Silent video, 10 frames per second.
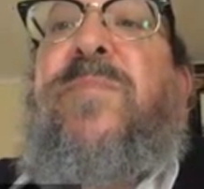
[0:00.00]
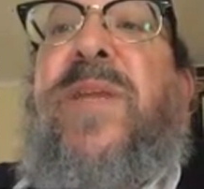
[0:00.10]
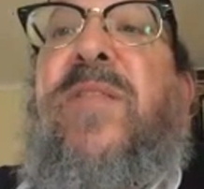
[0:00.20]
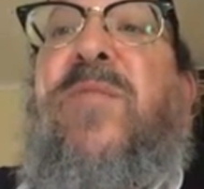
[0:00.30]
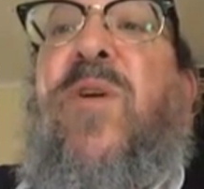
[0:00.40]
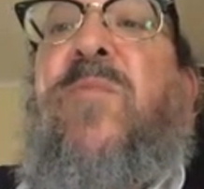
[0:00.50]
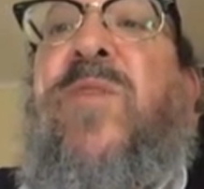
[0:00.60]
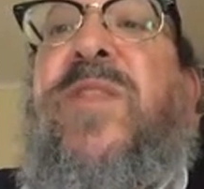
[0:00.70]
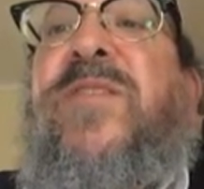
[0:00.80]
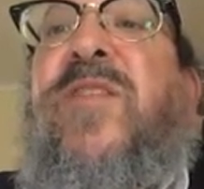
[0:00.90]
would be what
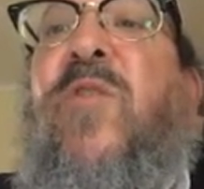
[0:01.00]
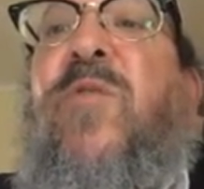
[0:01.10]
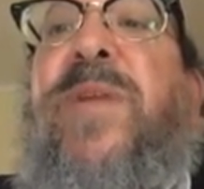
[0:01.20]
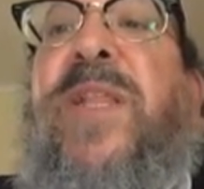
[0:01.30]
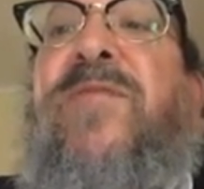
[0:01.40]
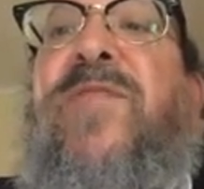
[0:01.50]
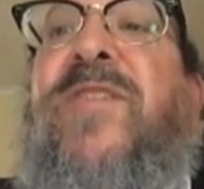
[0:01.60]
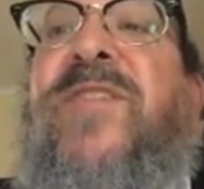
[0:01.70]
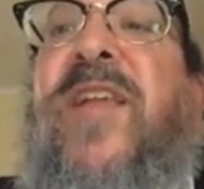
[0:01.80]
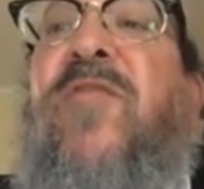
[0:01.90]
would this law would be like for
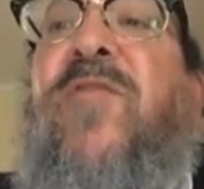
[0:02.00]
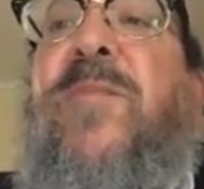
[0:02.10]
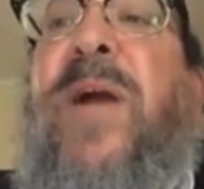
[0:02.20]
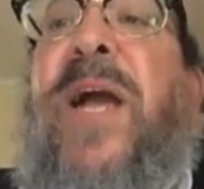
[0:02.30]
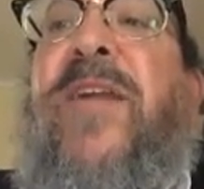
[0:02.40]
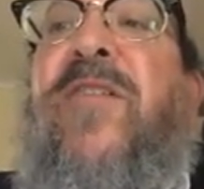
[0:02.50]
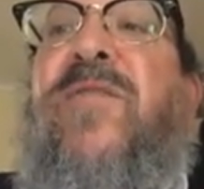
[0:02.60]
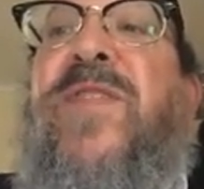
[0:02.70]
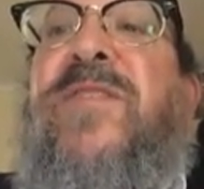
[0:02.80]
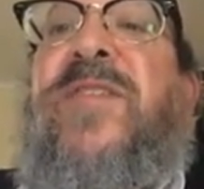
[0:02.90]
the seller and the buyer
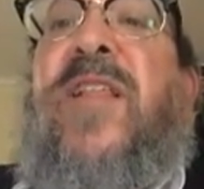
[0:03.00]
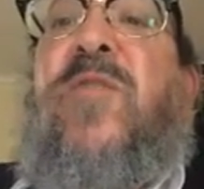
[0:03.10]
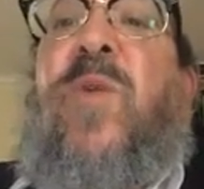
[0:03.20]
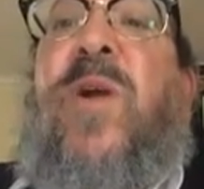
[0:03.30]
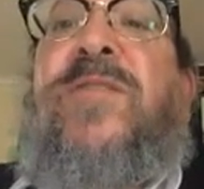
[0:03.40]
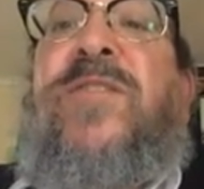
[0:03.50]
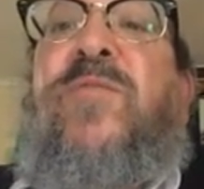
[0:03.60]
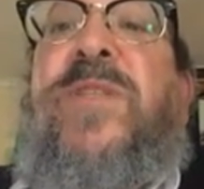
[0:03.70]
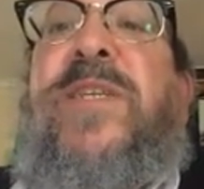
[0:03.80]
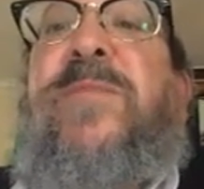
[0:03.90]
if the seller wants to
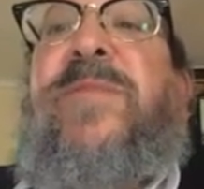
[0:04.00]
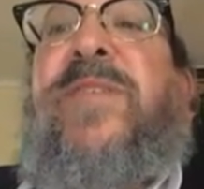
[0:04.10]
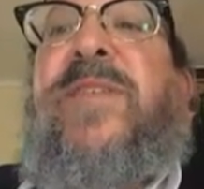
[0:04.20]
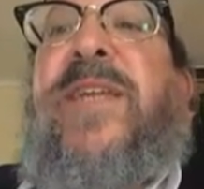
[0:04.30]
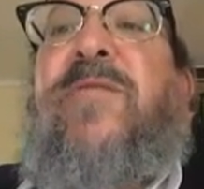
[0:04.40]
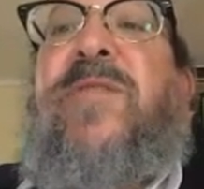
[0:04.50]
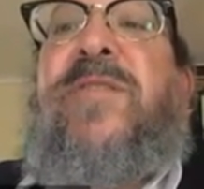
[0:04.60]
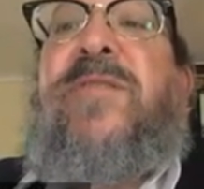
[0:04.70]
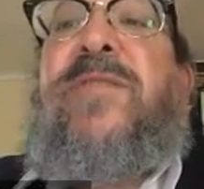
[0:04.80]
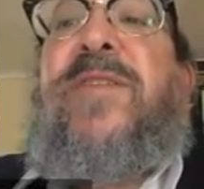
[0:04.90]
redeem his
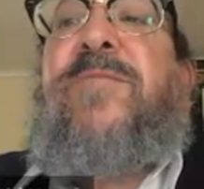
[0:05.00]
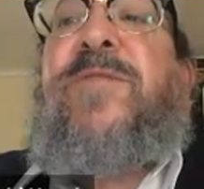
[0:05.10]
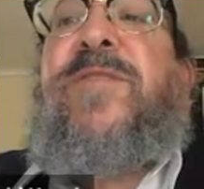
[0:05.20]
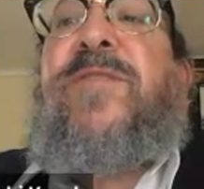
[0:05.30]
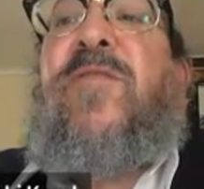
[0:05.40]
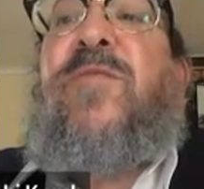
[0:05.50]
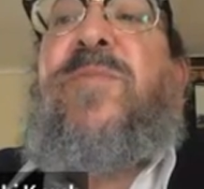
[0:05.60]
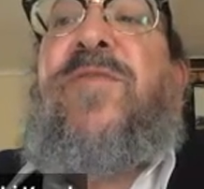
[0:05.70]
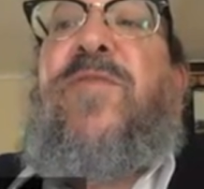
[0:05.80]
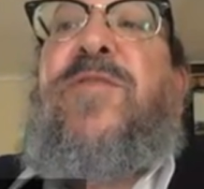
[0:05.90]
inheritance that was sold
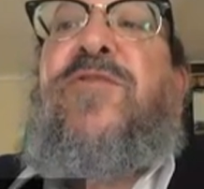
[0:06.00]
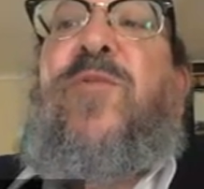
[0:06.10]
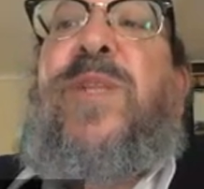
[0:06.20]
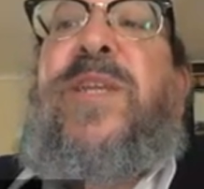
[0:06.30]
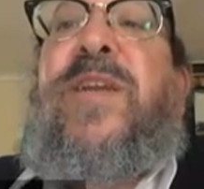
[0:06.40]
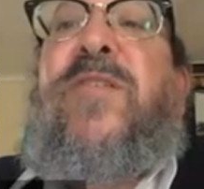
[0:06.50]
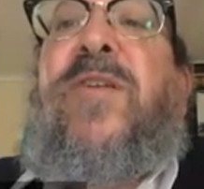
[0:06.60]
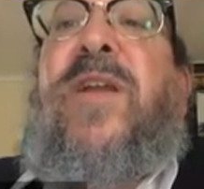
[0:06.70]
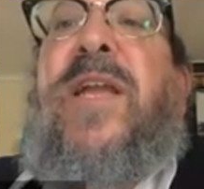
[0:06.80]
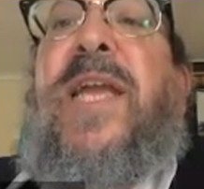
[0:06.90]
before the jubilee
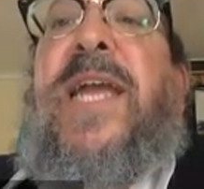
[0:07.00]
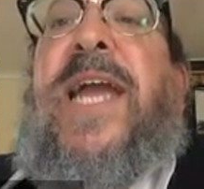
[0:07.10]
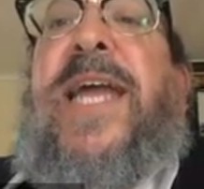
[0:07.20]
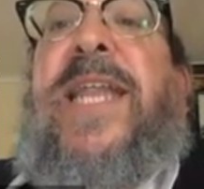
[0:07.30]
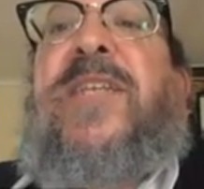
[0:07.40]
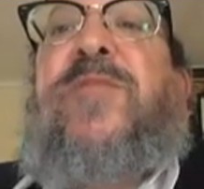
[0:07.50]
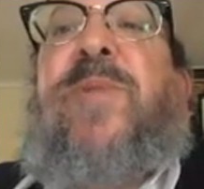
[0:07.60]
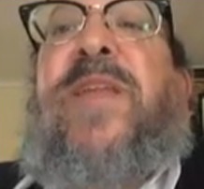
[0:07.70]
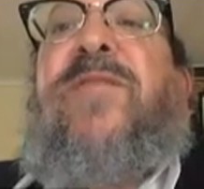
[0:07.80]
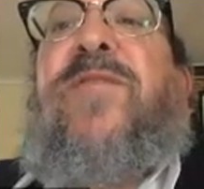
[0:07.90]
year and it
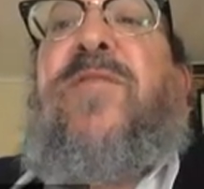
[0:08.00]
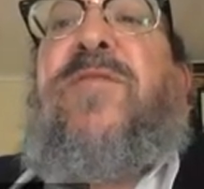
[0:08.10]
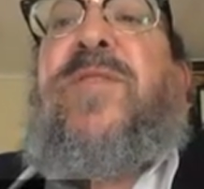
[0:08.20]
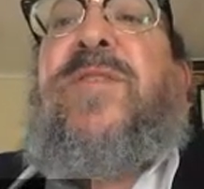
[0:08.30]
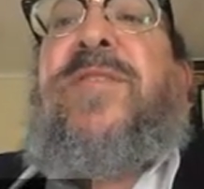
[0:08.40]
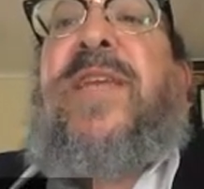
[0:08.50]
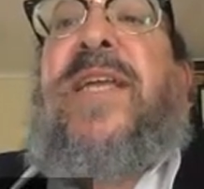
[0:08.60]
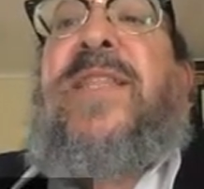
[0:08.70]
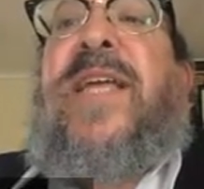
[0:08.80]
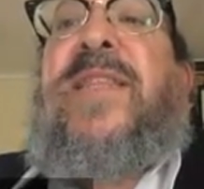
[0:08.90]
explained further and
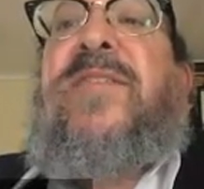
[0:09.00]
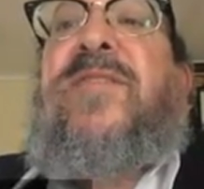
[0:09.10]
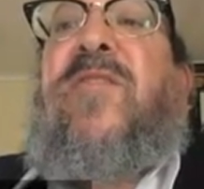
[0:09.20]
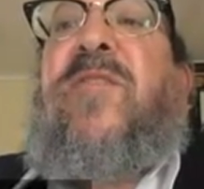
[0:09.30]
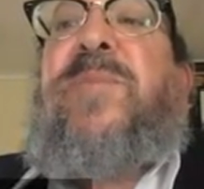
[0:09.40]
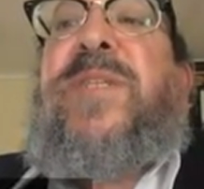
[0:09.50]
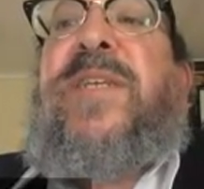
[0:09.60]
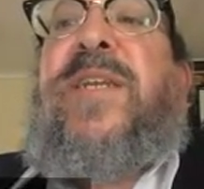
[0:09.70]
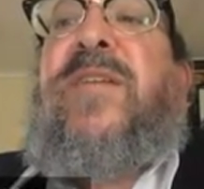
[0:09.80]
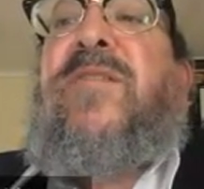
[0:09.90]
said that this law in
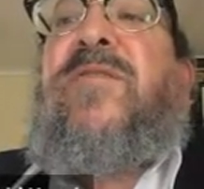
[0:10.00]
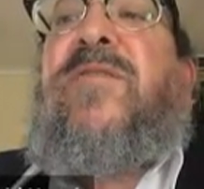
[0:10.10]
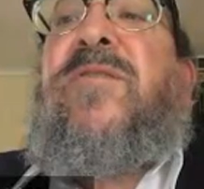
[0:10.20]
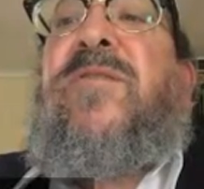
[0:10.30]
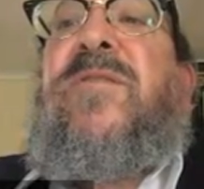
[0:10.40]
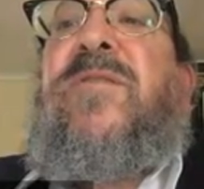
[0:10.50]
particular